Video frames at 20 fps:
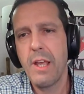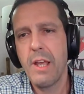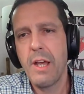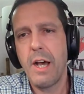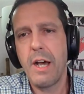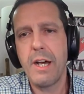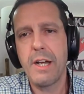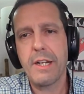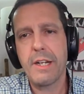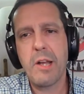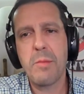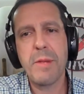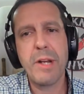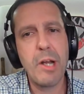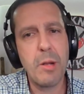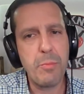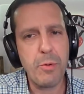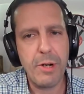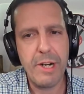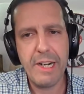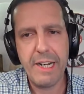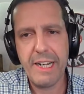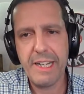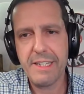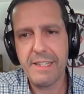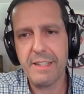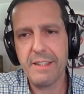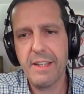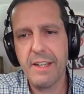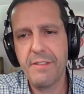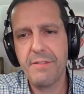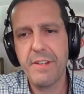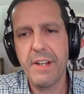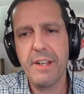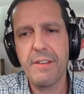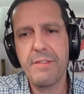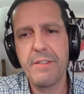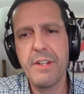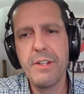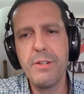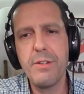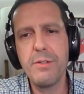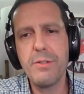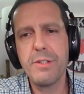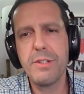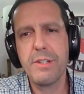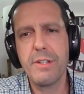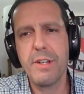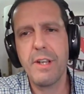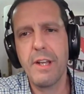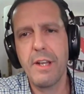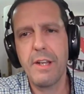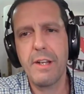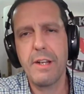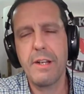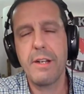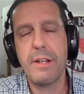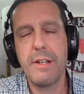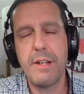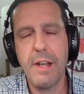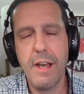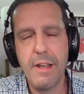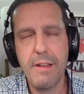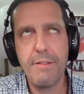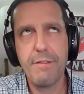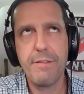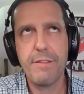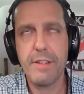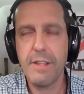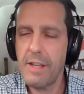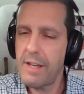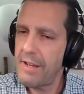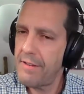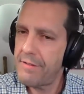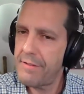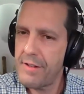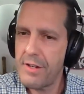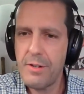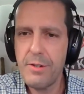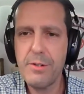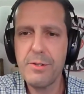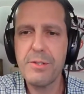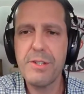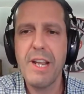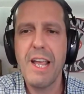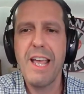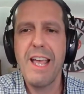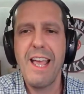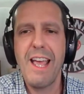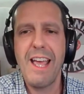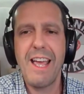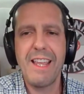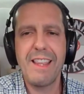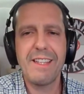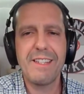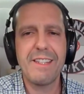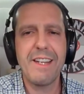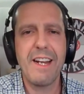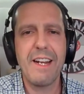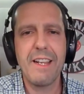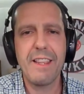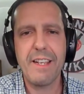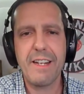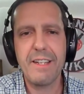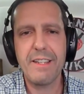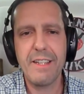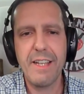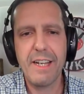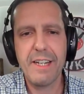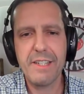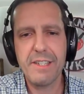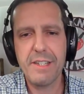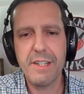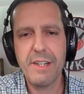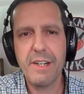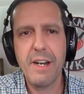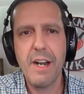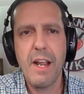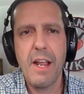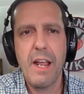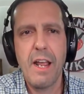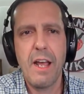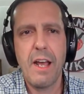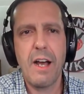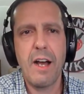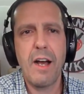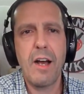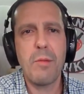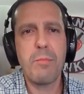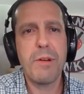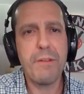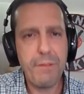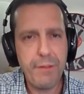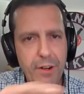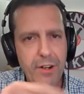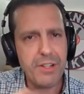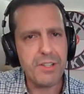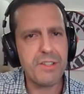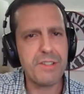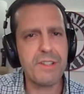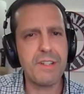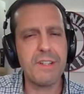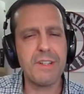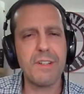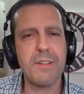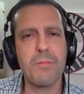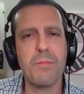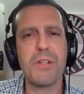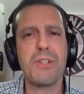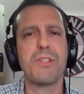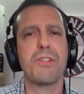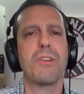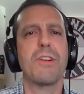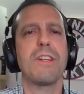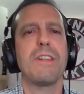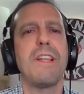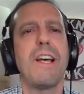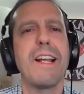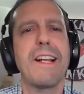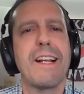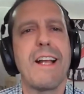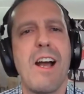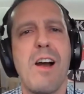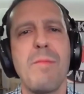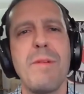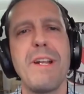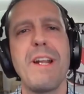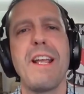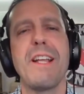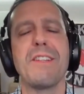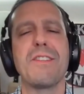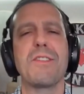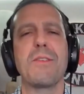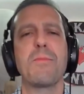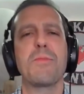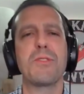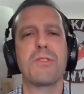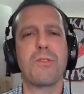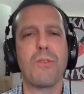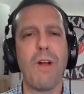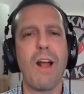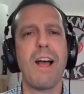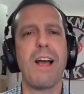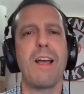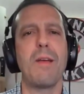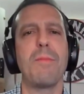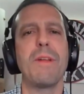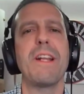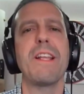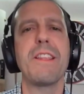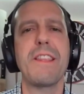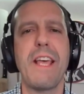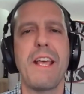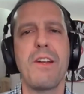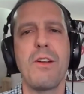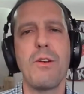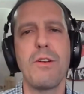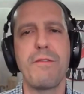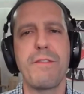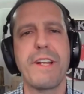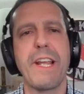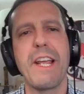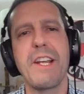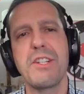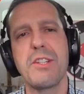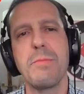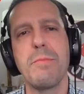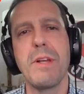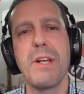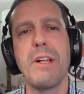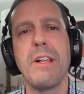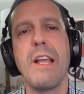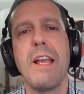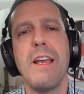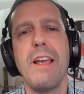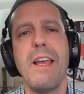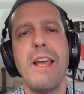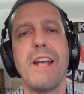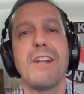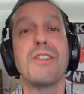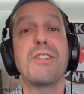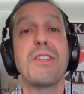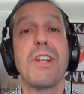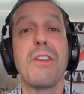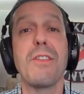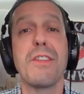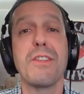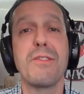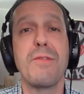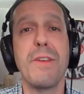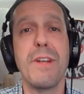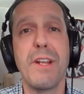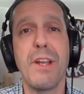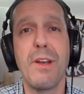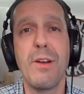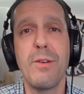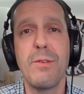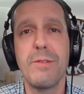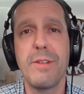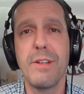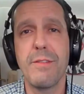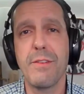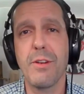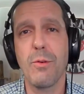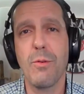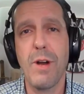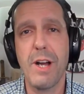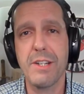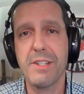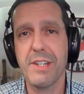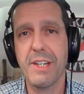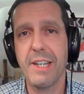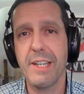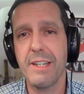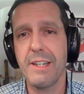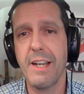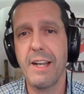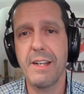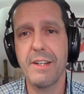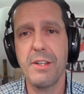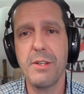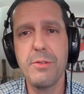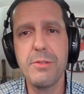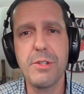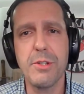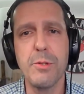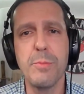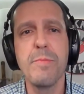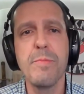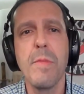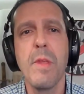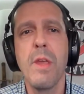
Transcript: Uh, coming up, we're going to get to Life Knife News, Knife Life News, and the state of the collection. Uh, but first, be sure to like, comment, and subscribe, and hit that notification bell, and share this video if you're watching it on YouTube.